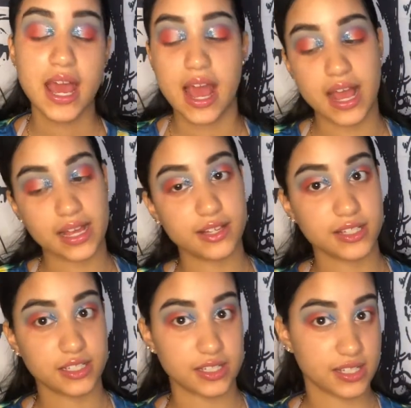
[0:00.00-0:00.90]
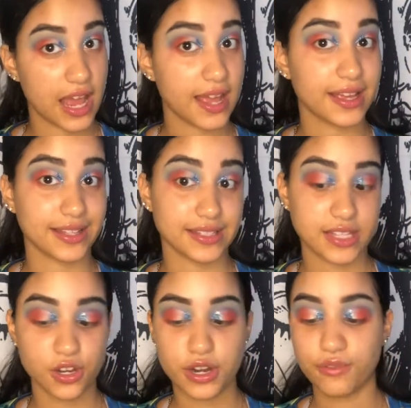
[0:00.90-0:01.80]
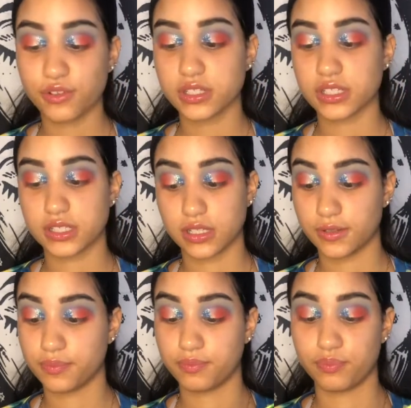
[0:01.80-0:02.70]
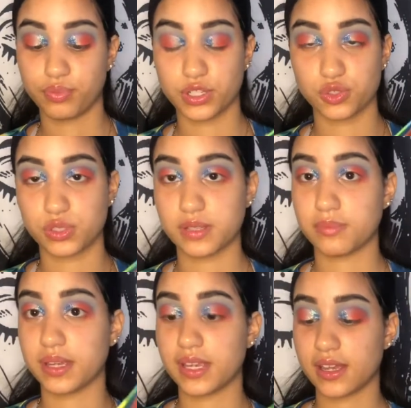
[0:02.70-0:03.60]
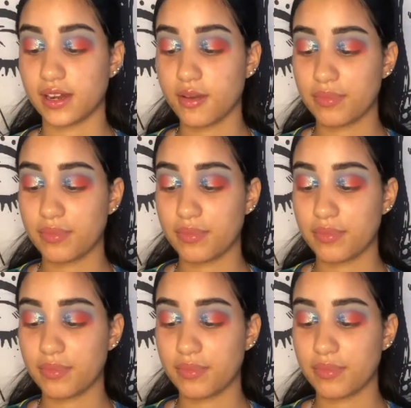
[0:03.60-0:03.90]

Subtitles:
I got scared at first because the brush wasn't picking it up,